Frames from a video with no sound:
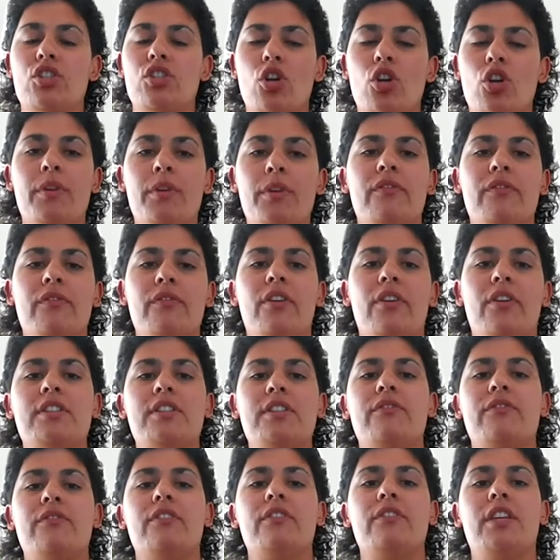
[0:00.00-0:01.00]
been shopping
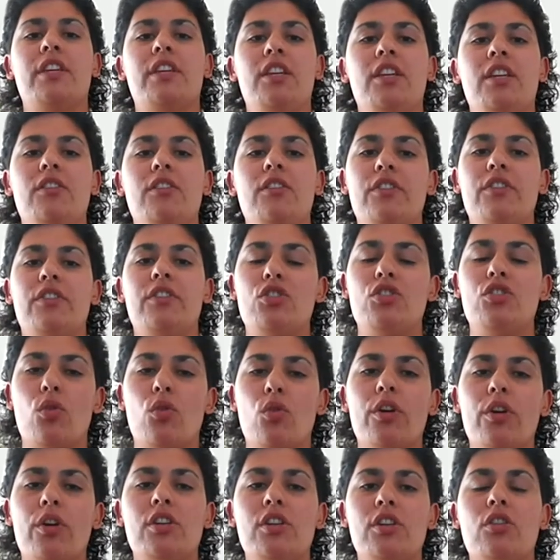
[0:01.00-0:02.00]
very differently. You've
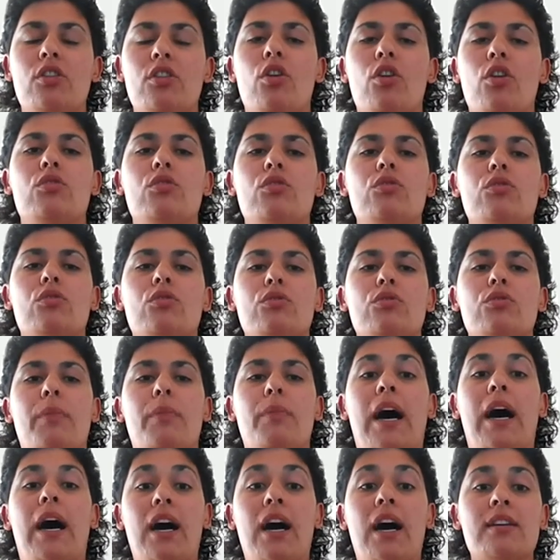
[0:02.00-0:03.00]
enjoyed your local
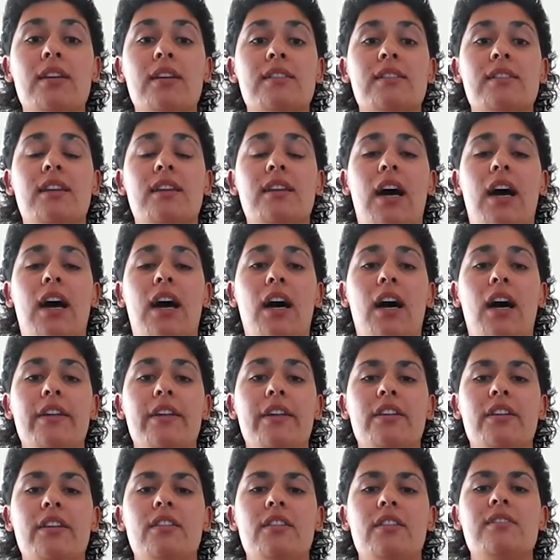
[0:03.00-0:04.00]
parks and
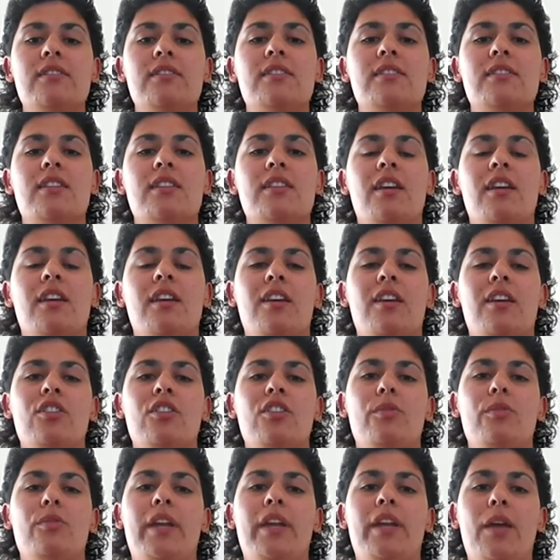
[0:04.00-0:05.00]
gardens. Yep.
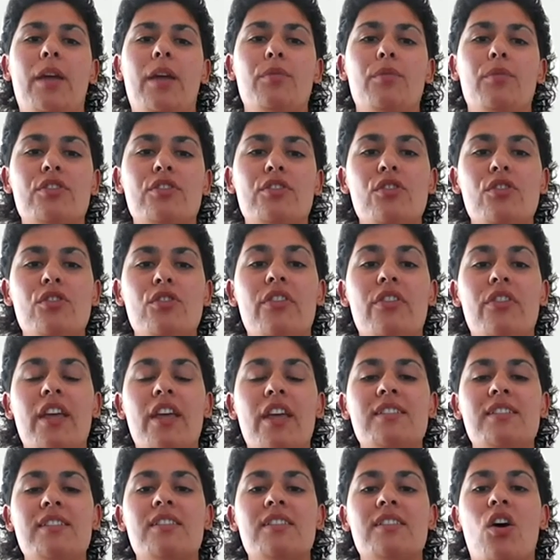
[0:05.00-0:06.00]
You've been able to do
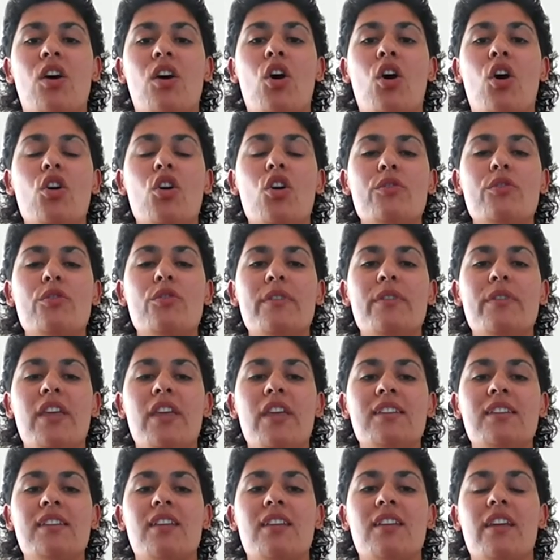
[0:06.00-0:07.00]
thesis at home and
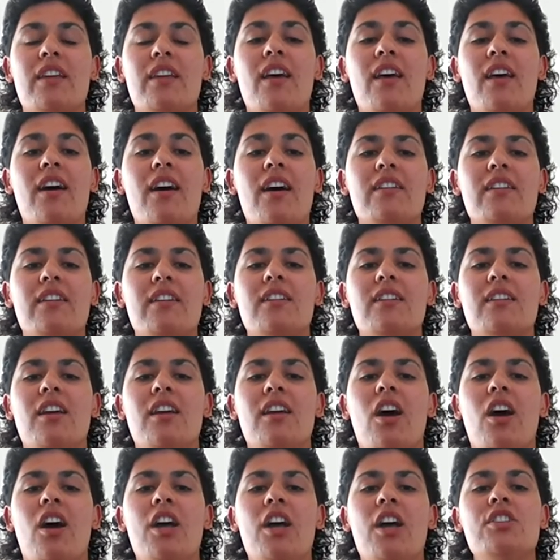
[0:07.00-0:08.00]
things like that.
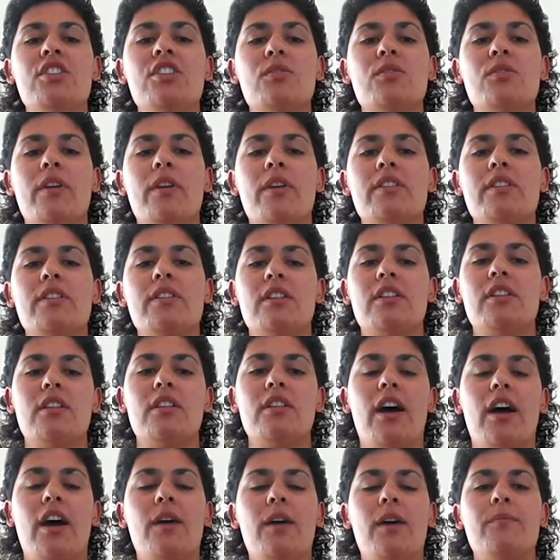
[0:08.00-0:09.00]
I just
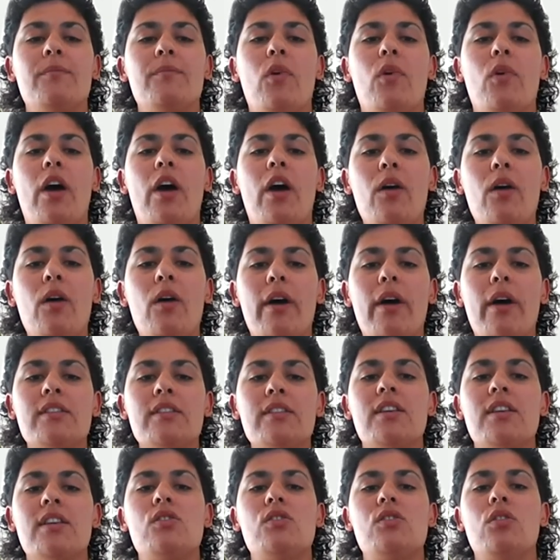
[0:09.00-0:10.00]
wondered um, how
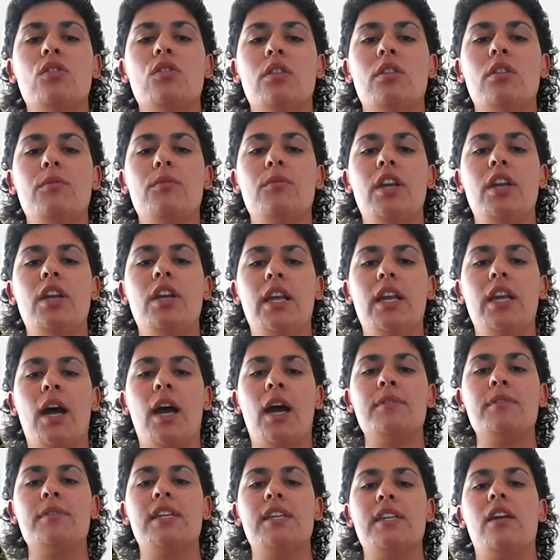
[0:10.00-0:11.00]
else has your community
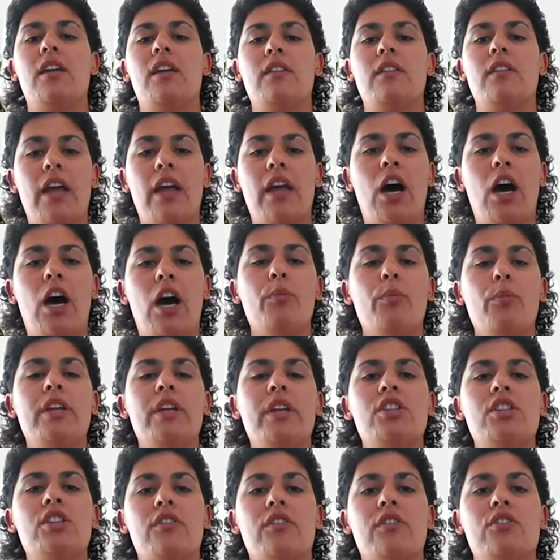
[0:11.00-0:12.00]
come together to
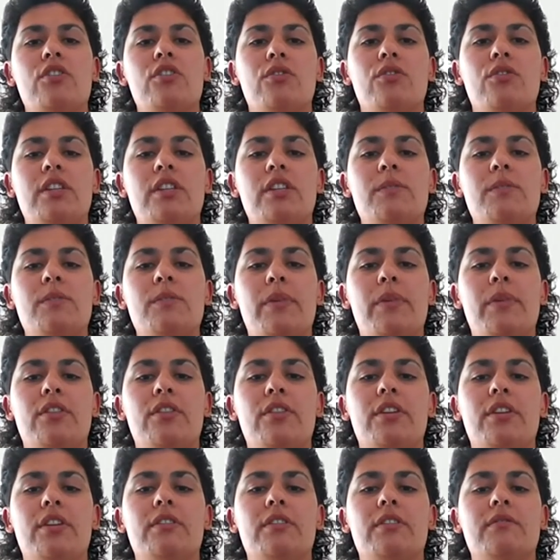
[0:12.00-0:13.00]
help each other during this
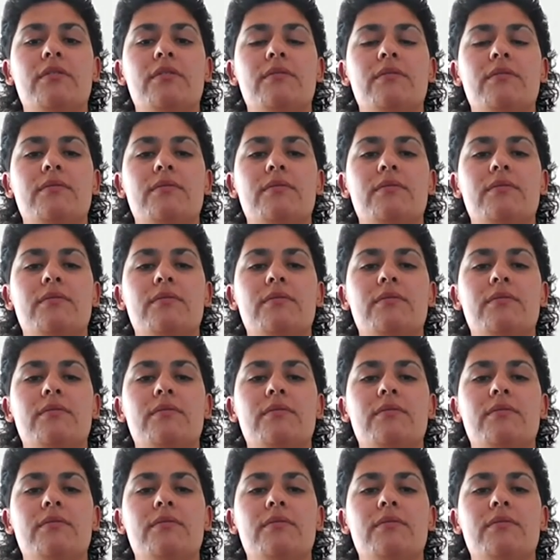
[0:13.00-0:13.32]
period?